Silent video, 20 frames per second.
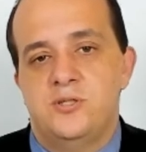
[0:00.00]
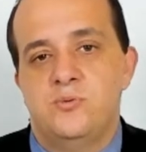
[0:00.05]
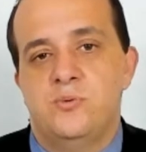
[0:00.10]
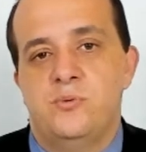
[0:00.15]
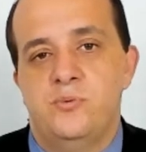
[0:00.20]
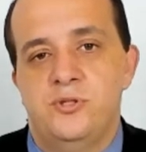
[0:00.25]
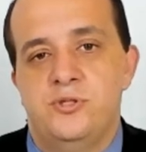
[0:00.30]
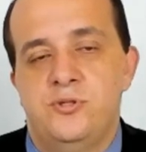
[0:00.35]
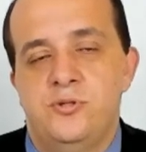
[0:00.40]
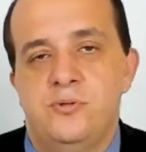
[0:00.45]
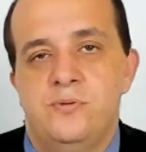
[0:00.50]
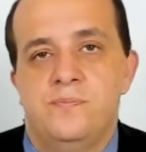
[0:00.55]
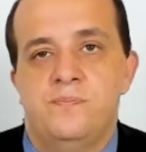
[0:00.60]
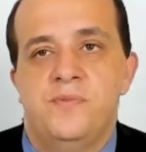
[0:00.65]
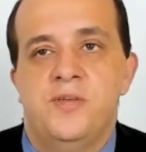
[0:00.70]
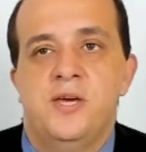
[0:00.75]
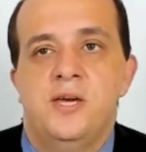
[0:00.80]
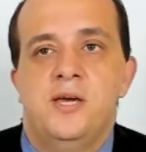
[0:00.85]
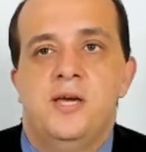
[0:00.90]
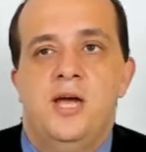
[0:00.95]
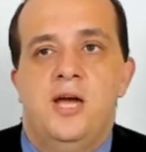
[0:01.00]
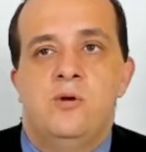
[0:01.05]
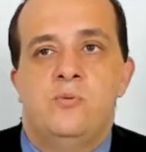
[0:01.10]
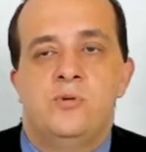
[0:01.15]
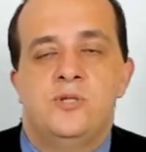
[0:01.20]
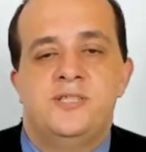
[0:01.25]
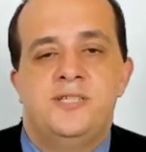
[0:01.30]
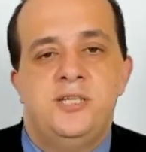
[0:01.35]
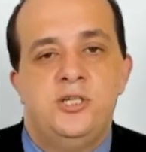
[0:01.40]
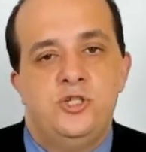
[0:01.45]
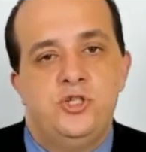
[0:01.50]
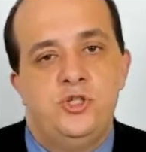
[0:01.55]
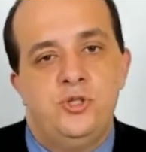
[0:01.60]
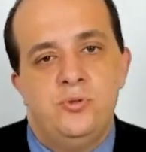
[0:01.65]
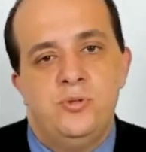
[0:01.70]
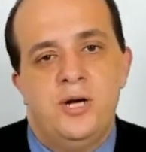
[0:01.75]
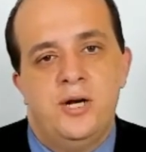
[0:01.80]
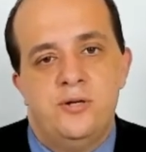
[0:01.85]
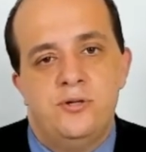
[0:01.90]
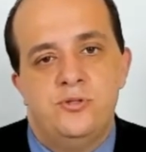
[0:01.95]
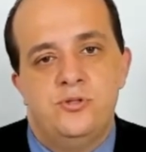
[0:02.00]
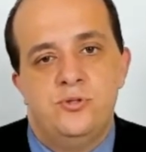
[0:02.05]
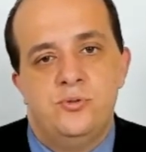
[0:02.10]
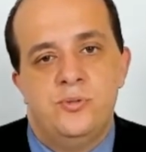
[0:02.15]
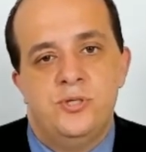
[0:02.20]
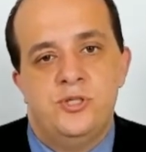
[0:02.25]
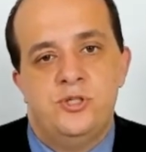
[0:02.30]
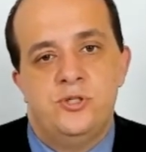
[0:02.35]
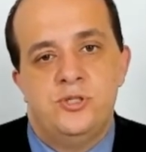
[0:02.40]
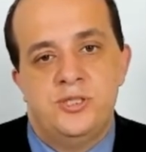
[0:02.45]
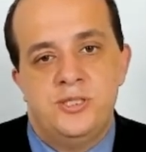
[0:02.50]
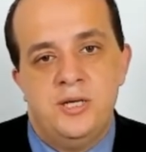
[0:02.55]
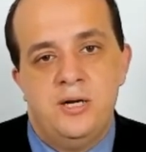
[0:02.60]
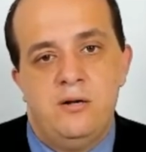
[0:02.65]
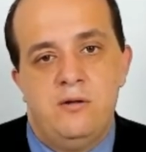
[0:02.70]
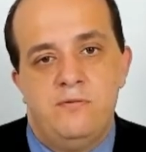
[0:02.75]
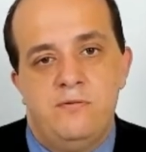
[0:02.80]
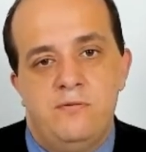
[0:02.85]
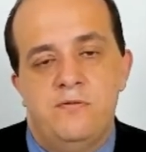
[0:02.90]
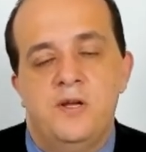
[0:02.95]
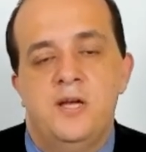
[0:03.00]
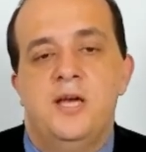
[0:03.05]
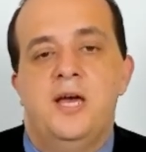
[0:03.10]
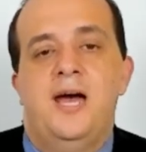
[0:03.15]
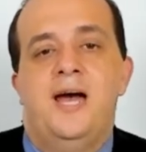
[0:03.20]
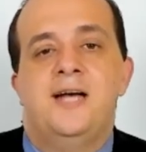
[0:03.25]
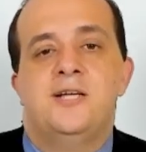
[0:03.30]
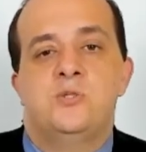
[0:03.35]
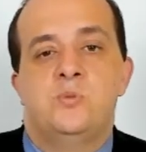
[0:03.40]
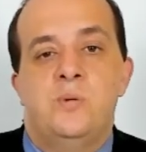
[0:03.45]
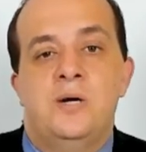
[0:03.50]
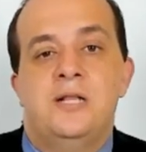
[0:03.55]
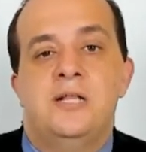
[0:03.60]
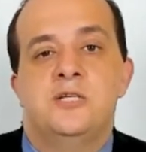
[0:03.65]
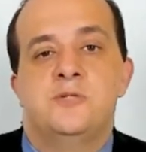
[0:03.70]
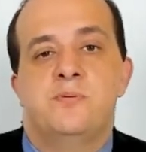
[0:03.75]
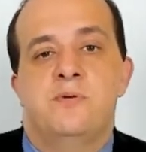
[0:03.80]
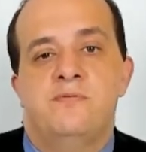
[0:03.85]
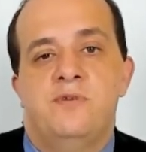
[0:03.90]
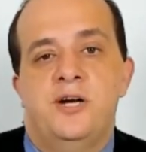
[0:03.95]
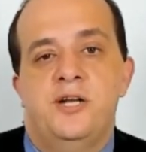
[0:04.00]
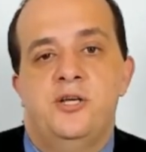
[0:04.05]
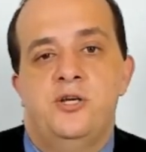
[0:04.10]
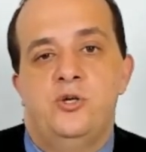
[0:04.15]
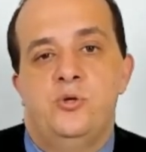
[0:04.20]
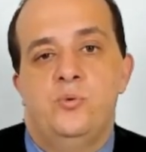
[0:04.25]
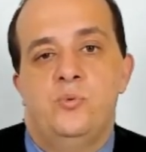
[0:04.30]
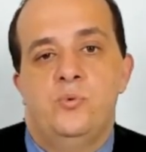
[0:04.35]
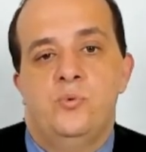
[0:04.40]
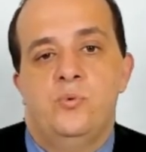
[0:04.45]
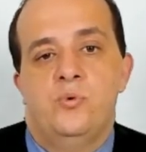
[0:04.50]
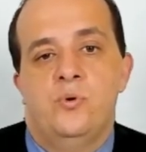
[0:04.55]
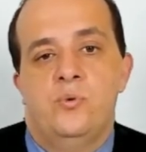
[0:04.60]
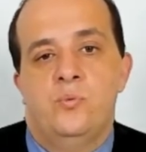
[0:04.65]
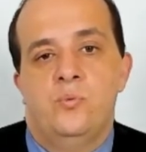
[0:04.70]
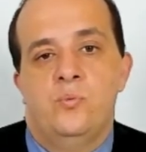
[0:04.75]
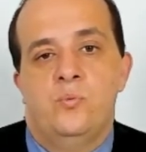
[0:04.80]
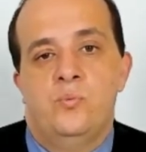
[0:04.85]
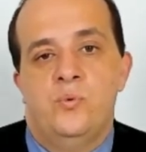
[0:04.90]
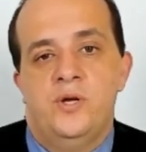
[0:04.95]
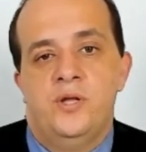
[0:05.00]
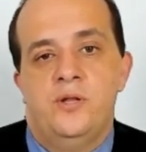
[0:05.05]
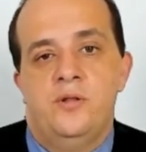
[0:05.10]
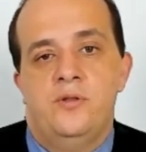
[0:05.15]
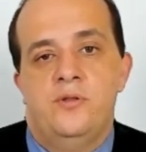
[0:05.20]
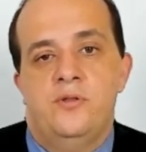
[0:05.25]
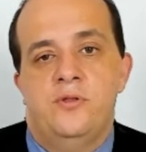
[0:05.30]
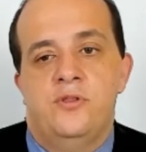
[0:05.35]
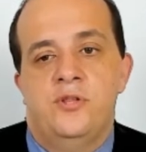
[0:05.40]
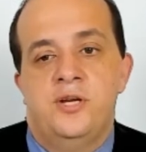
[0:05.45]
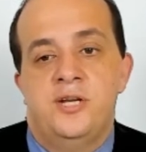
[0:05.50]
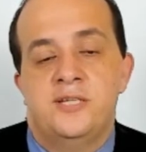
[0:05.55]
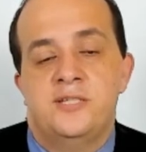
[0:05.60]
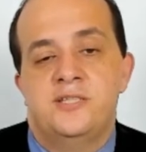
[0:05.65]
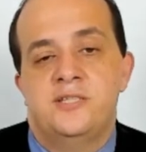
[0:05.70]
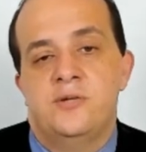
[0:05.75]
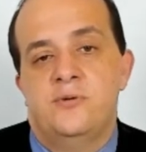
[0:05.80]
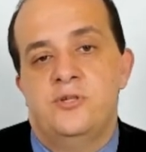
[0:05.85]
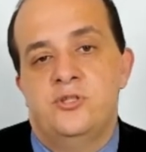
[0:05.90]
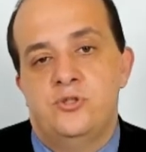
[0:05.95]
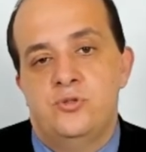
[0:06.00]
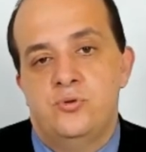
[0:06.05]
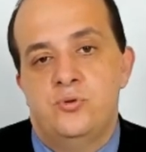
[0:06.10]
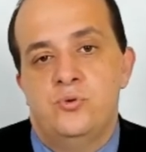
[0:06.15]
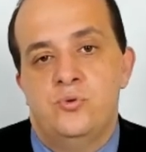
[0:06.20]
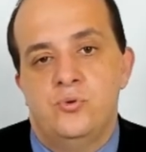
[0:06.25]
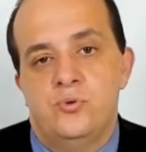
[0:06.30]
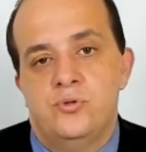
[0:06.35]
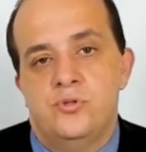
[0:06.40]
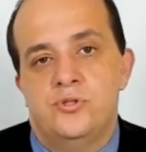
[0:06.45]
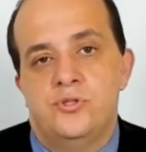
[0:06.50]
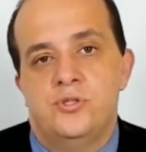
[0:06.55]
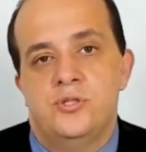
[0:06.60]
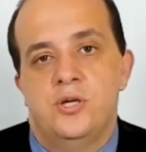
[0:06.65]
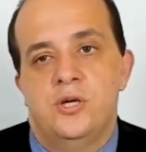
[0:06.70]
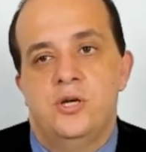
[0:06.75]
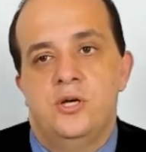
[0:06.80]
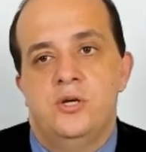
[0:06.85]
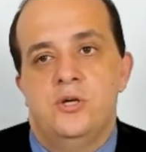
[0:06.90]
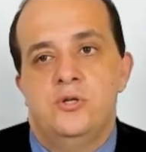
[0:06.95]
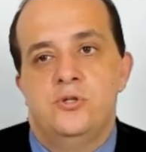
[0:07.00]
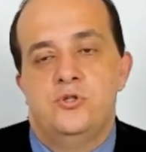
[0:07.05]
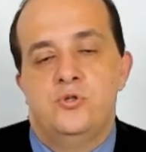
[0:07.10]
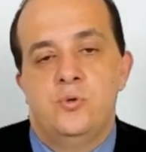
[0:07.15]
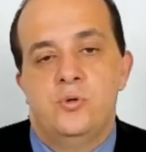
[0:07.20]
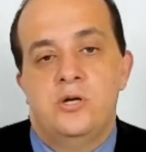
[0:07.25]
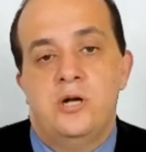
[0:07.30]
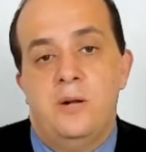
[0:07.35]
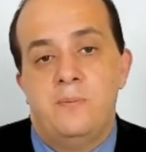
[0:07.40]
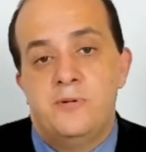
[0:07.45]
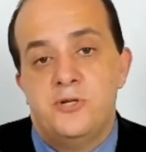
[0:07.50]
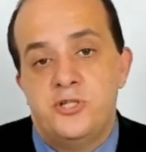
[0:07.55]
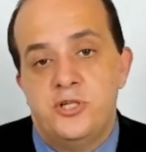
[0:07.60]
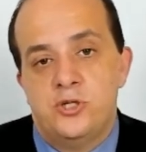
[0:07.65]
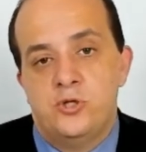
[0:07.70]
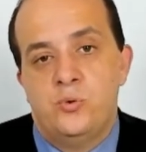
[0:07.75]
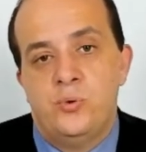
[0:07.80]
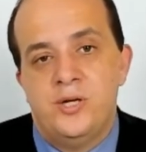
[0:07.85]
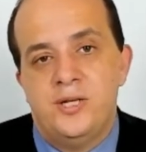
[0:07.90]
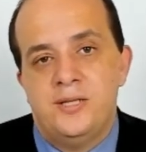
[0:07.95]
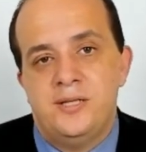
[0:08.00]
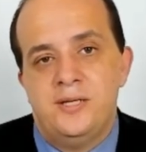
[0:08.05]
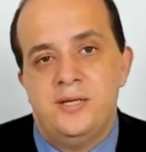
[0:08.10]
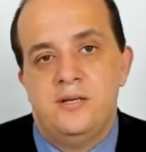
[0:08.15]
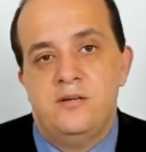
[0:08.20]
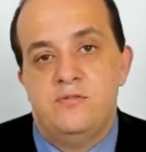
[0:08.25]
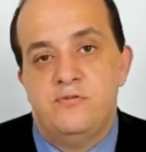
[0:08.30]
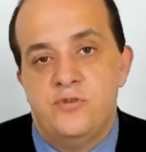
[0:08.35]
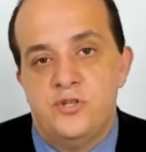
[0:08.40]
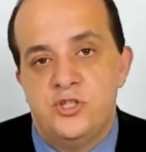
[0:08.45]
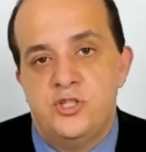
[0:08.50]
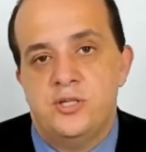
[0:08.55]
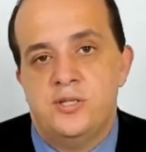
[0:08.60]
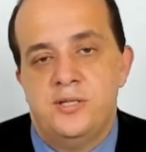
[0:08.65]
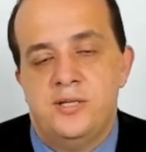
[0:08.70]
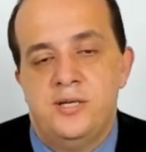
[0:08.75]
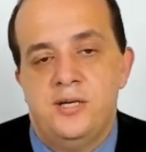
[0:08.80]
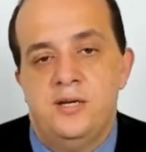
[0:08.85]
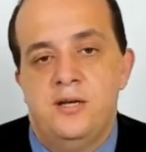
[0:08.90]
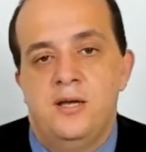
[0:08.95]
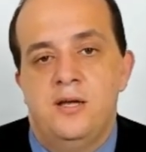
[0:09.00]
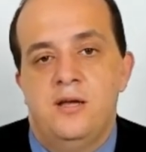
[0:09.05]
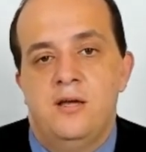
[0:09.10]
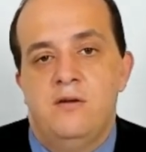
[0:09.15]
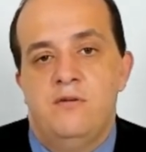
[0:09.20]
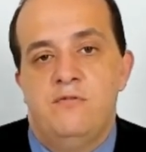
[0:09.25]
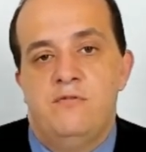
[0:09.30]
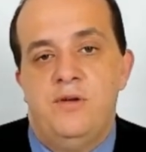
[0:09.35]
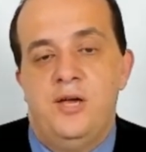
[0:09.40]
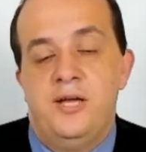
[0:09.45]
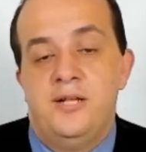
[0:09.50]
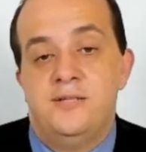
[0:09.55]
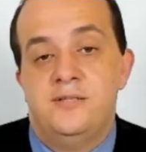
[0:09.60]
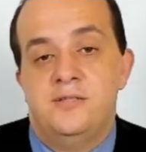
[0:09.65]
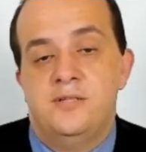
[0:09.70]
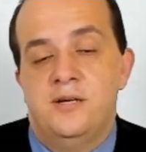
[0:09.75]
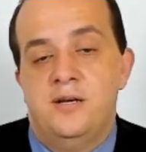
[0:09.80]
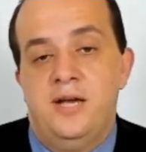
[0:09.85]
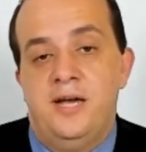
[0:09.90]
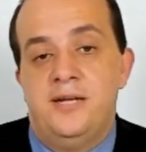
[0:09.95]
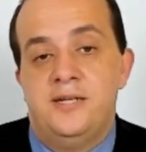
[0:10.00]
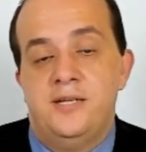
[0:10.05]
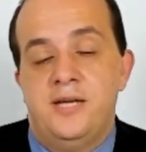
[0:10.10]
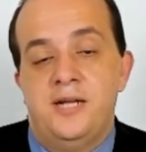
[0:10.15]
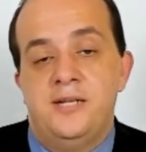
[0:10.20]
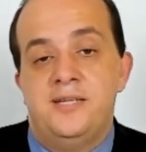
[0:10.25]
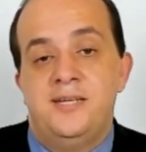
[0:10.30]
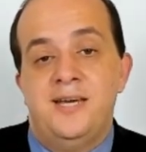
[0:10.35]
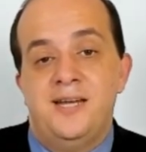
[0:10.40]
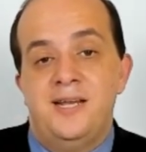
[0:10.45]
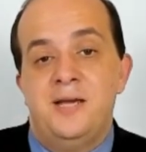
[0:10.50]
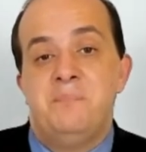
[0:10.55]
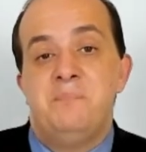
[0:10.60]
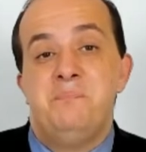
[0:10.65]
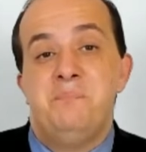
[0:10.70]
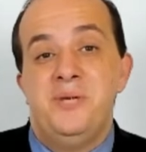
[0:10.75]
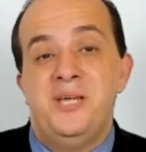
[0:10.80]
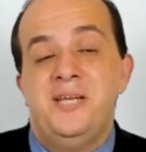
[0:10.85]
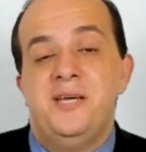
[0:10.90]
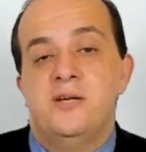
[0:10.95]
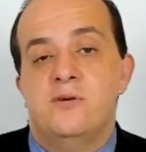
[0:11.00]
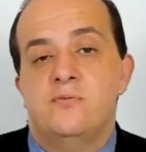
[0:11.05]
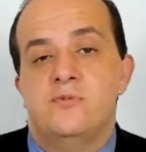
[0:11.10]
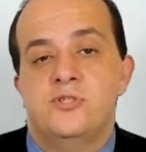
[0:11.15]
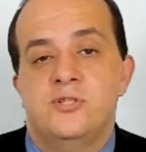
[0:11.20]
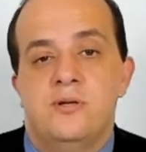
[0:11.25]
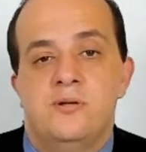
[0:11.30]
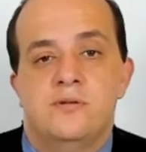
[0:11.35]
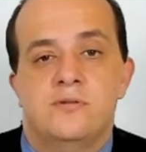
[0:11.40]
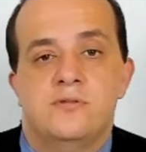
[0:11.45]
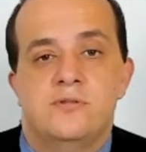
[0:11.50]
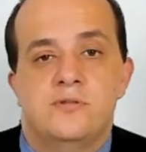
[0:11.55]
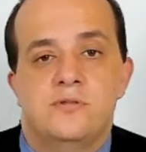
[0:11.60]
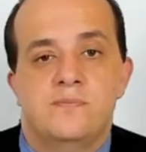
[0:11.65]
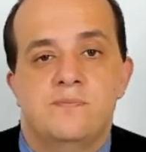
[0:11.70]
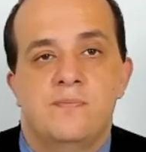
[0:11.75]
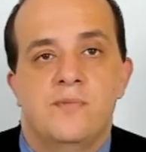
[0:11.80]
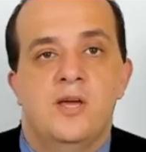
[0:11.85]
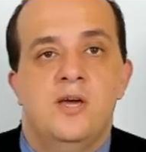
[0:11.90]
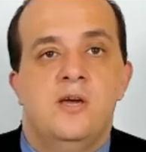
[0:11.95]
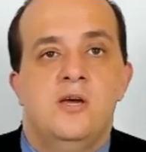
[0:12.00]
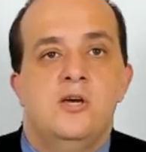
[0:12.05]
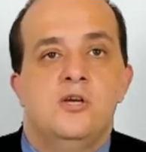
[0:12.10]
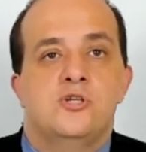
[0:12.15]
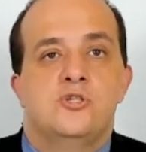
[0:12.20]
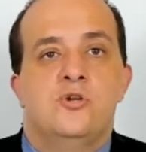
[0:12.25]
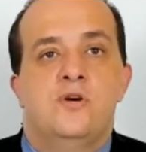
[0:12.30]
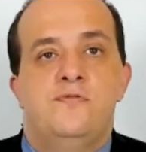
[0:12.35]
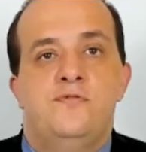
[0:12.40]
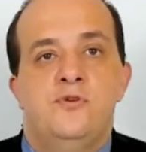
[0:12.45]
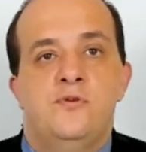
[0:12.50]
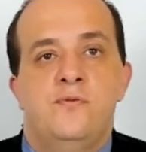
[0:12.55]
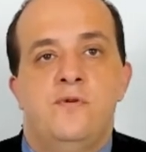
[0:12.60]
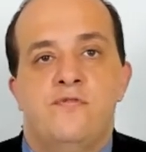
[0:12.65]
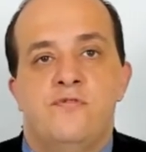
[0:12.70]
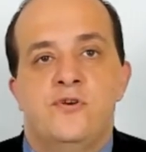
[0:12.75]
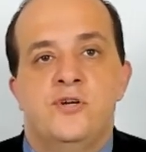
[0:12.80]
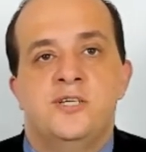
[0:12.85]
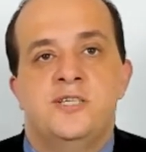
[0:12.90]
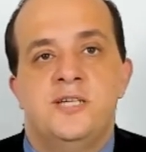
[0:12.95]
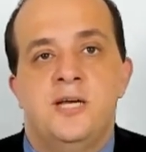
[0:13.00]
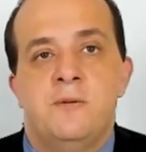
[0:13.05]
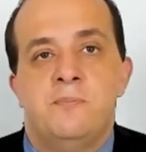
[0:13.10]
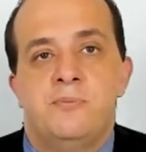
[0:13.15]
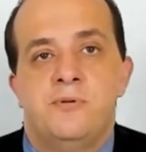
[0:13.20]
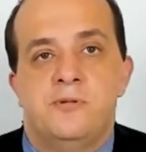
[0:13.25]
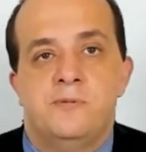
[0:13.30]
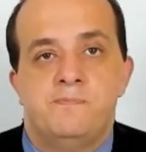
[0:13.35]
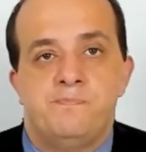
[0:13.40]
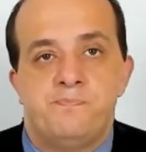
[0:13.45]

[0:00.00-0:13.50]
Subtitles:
we do. And we'll teach you how to do it yourself, as well as providing you with the necessary tools to accomplish it quickly and efficiently and get immediate results. So if you, for example,